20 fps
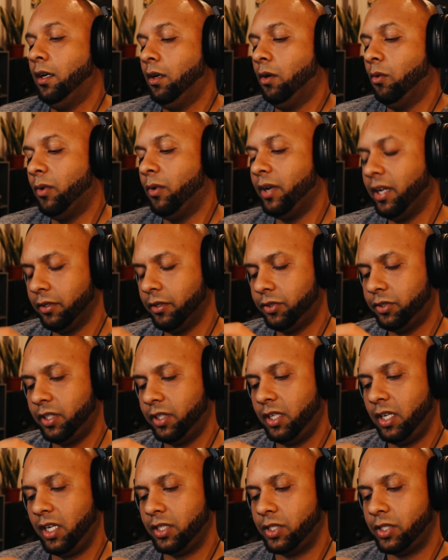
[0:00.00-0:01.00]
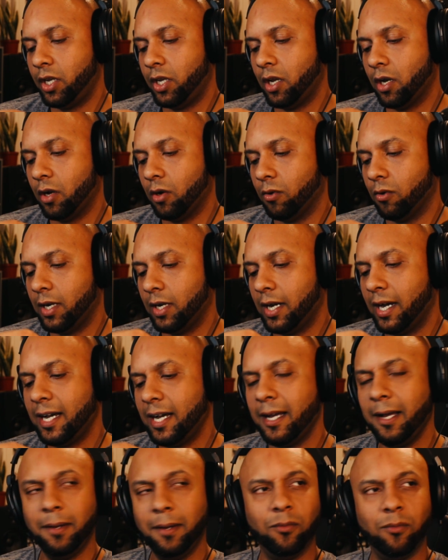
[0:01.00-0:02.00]
What else do you need to know?
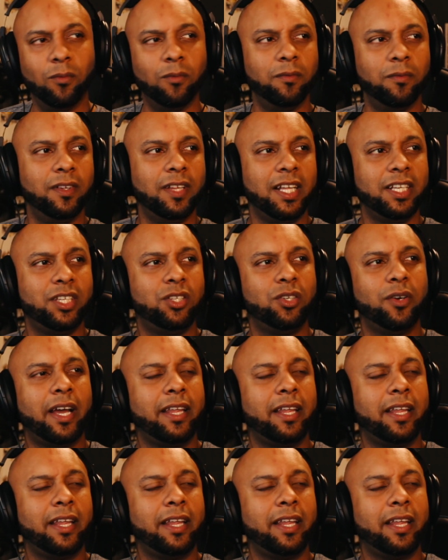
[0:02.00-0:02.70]
Do